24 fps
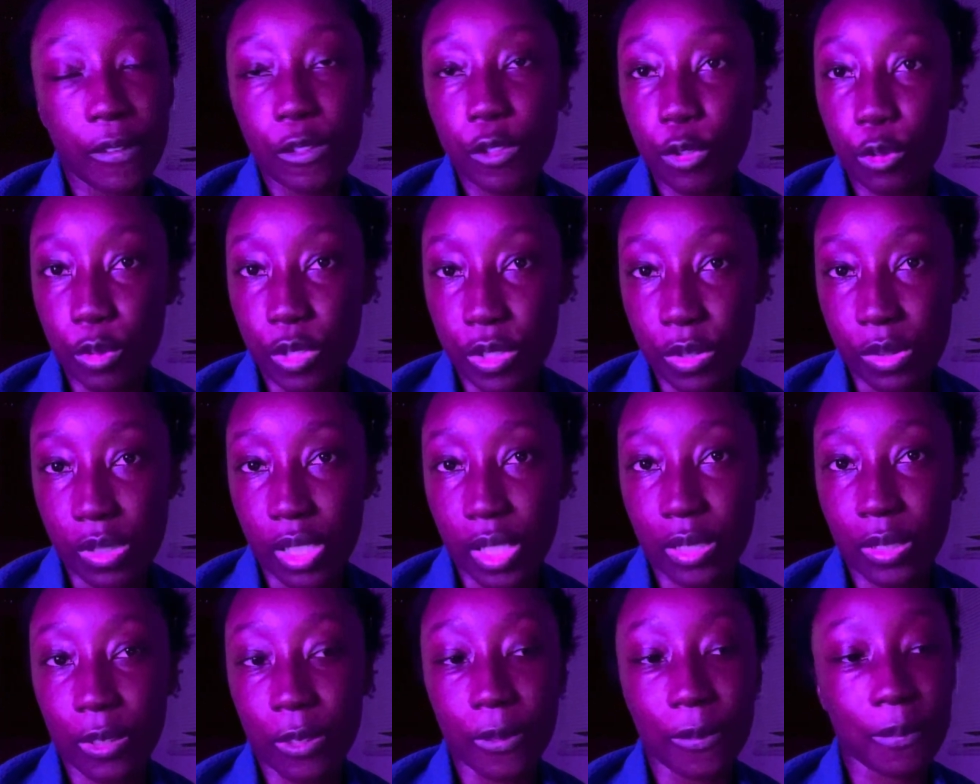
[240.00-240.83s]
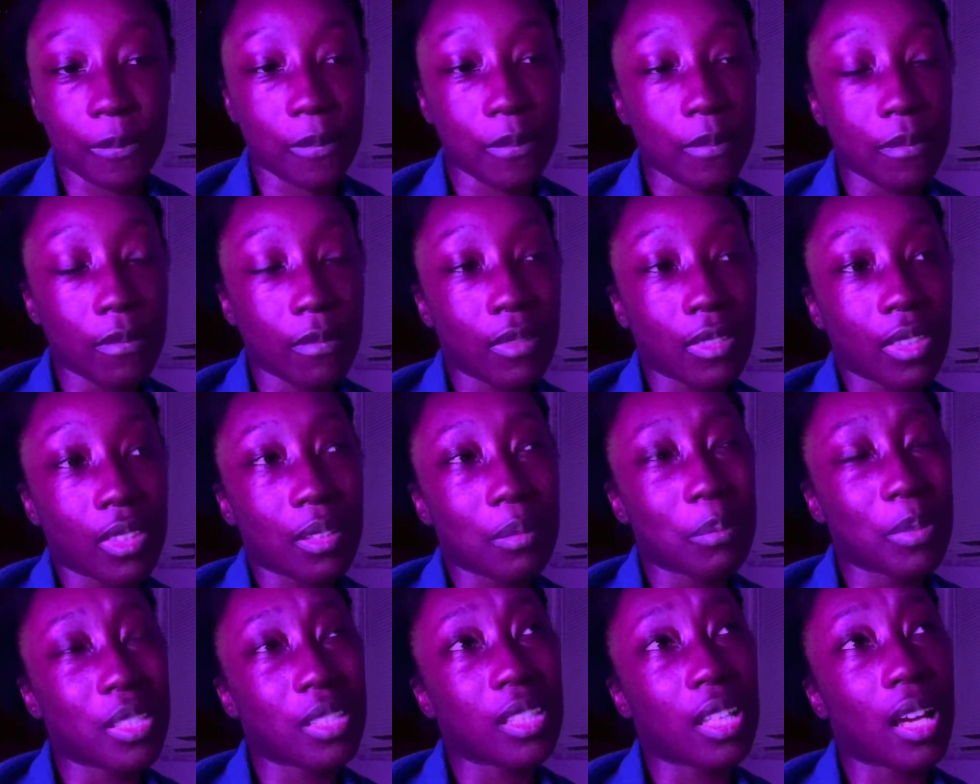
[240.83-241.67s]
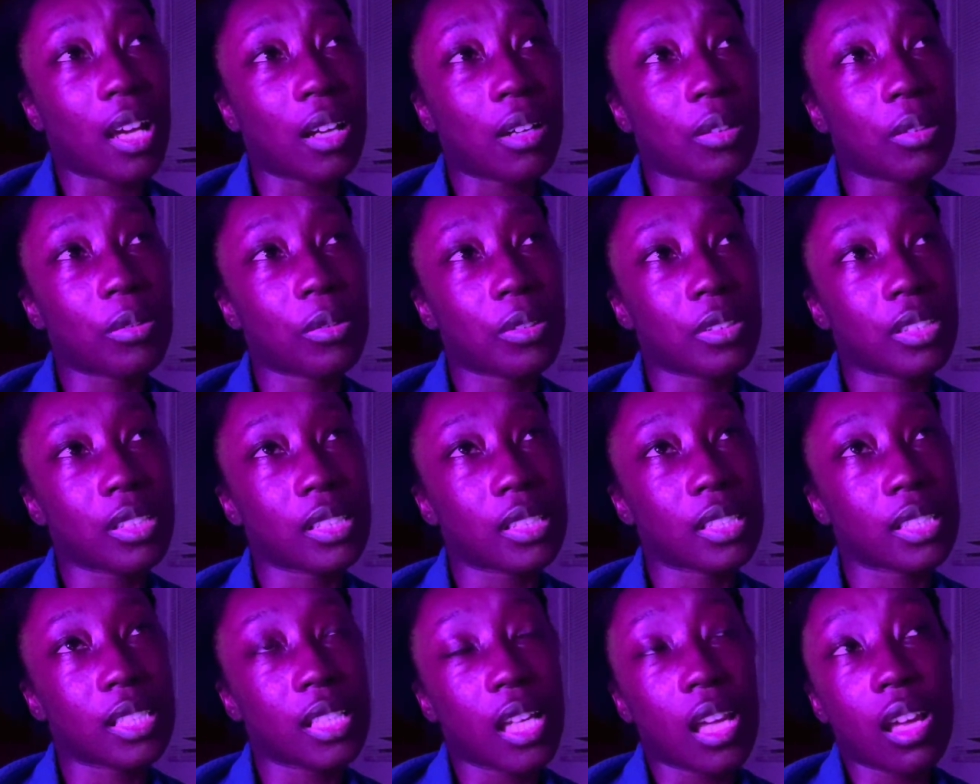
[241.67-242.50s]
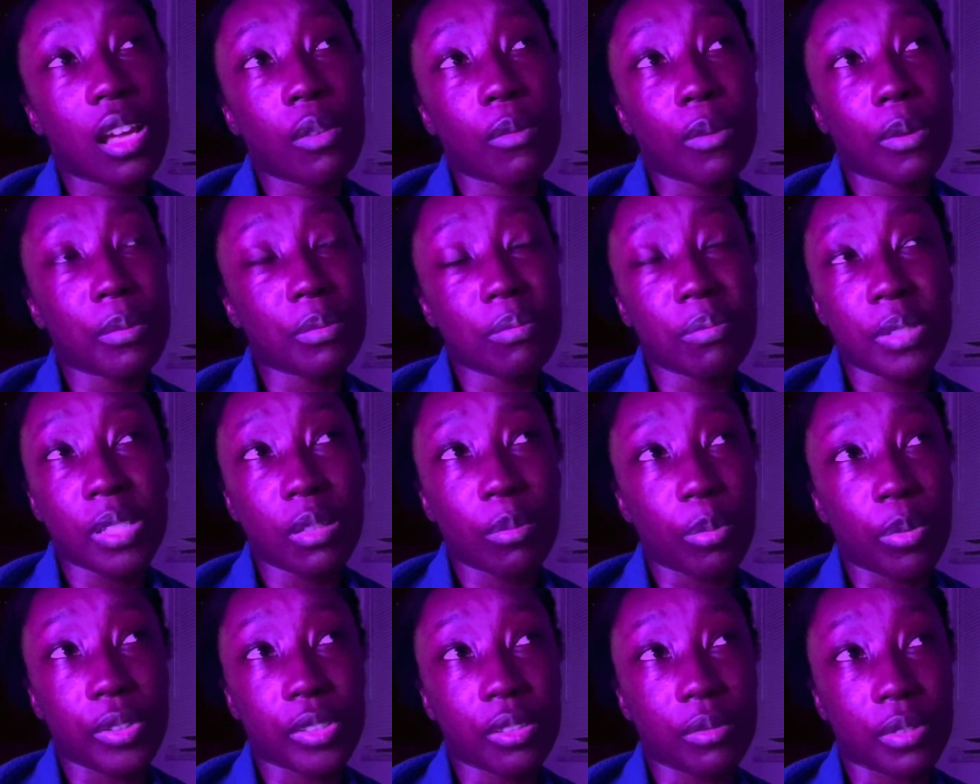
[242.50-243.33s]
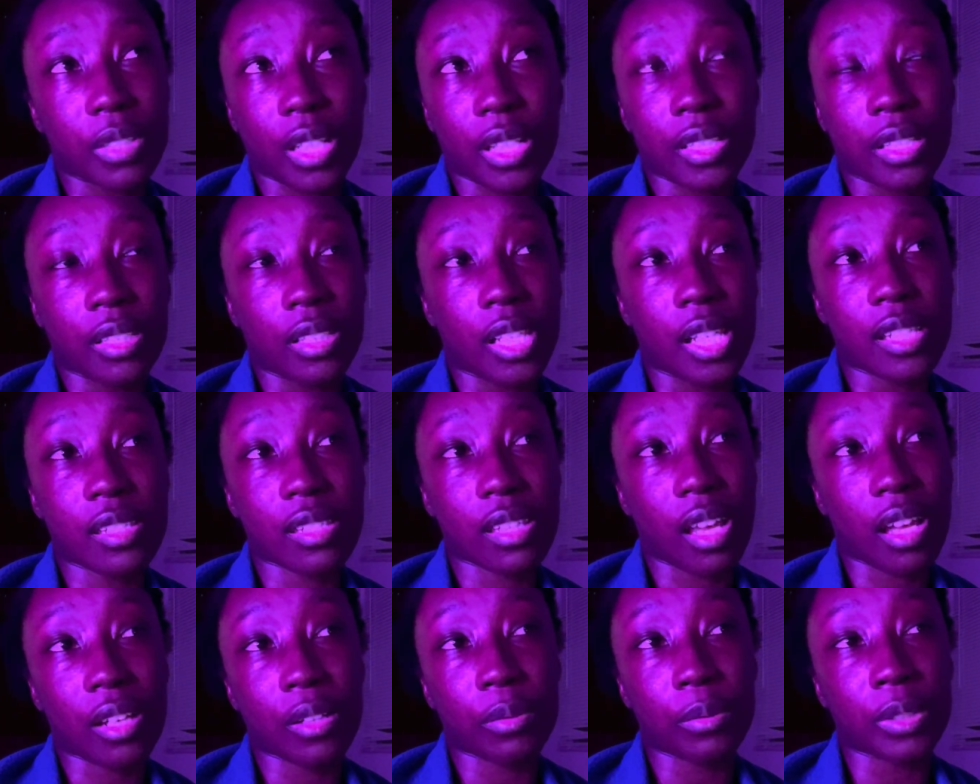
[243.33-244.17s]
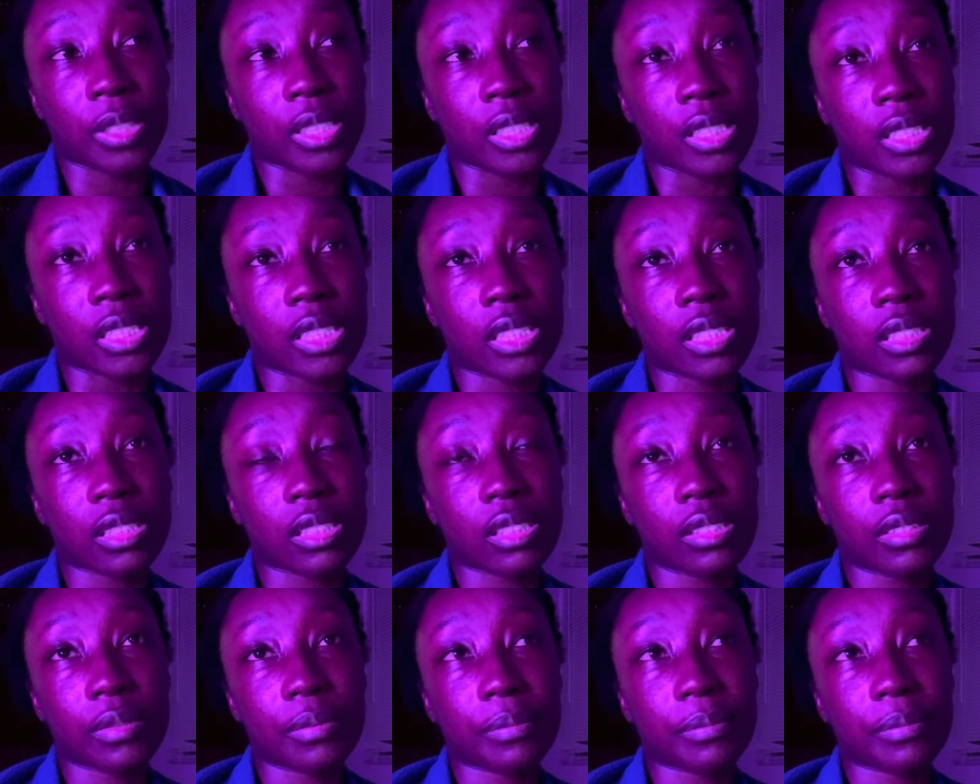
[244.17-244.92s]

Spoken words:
2 years later. But now, what would be the point of that unless I was